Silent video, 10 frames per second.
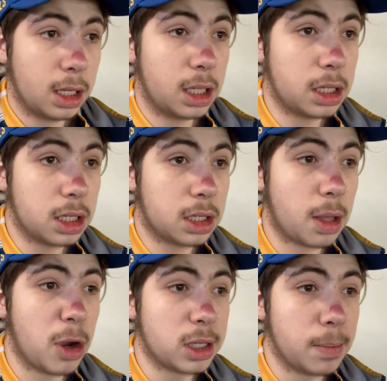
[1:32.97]
this is the
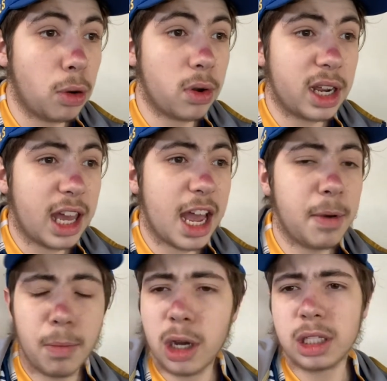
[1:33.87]
most important game
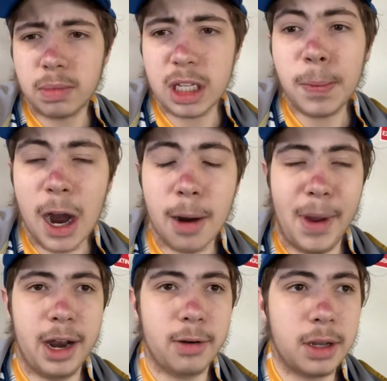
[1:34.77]
of most of these
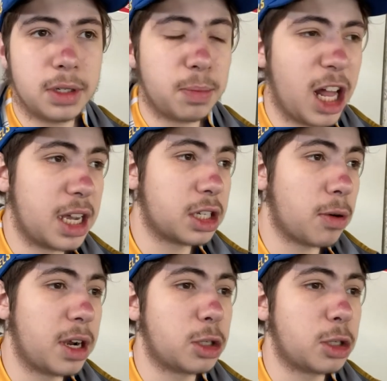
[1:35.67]
Parramatta Eels players' careers.